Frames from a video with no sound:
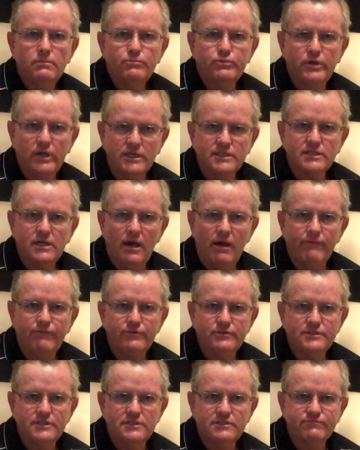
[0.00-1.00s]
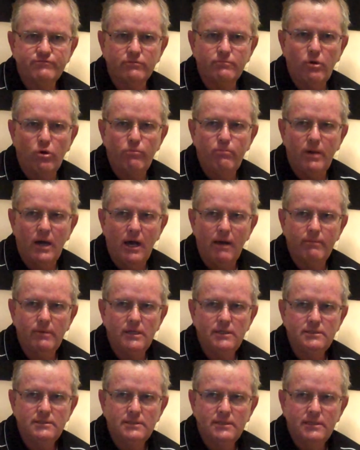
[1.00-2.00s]
press conferences from
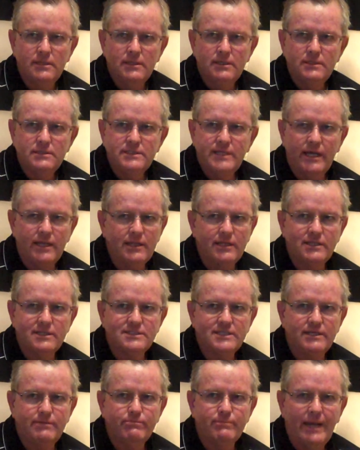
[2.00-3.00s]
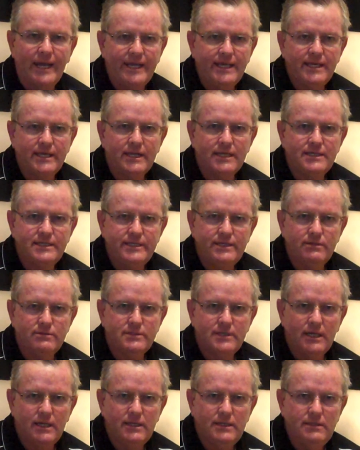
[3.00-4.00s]
Obama telling us that he might get a deal
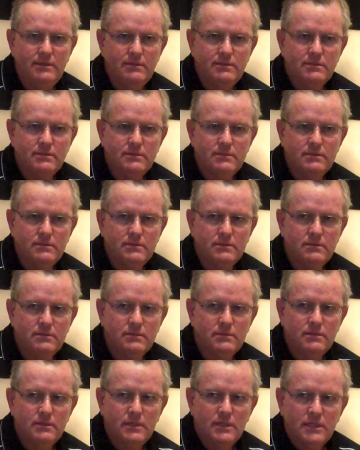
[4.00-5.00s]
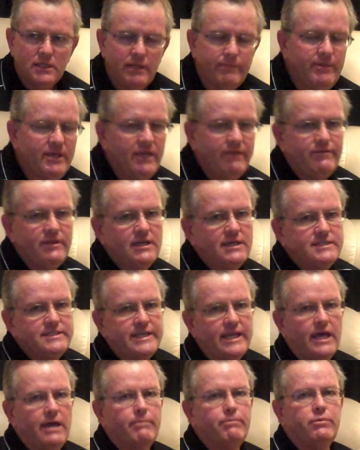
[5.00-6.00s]
done? Let me give you an
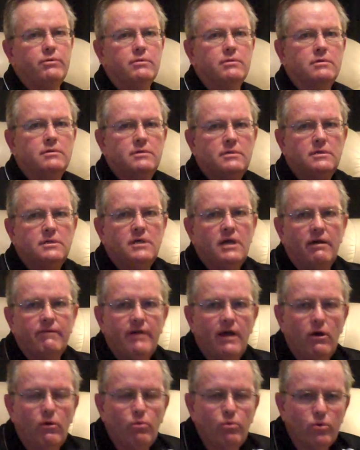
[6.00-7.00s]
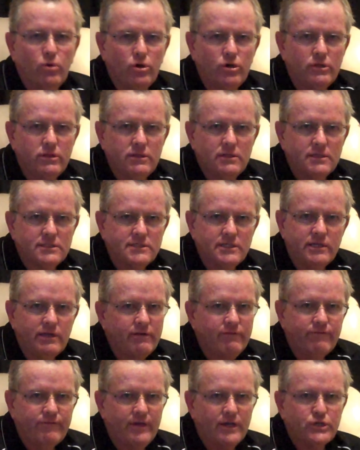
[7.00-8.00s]
example of how worthless and
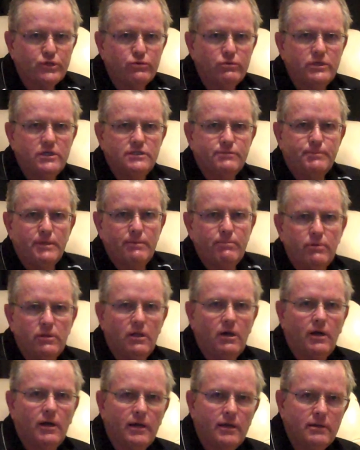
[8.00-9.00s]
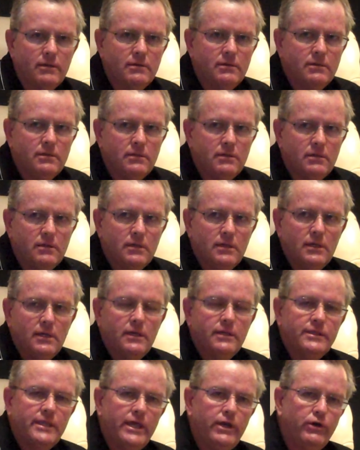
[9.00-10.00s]
ineffectual these people are.
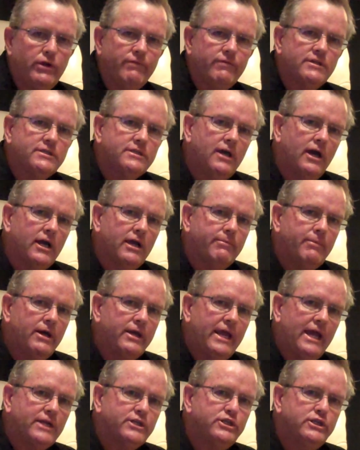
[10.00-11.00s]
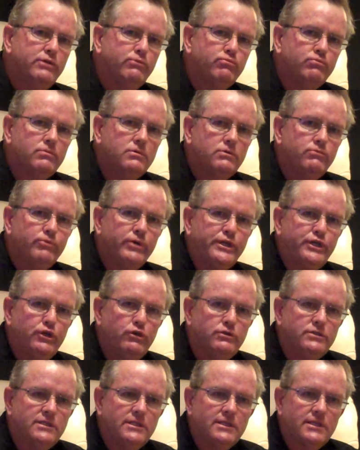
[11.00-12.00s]
They don't even talk about actually
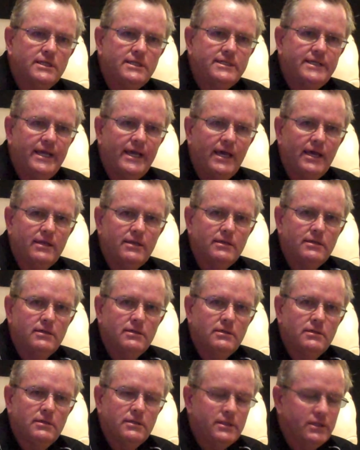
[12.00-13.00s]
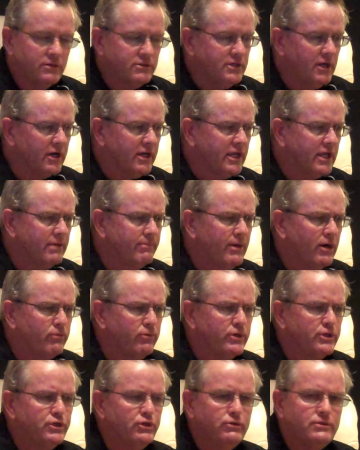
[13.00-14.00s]
reducing the debt. They're talking about
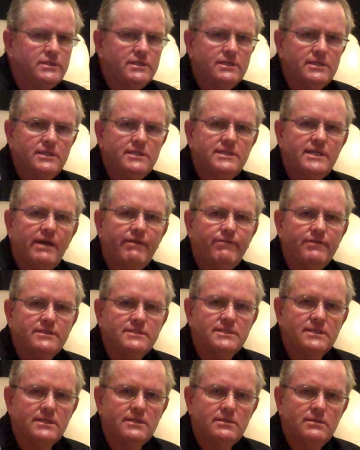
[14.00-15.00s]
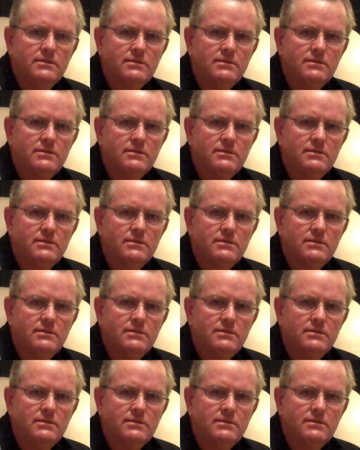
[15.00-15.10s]
reducing the deficit.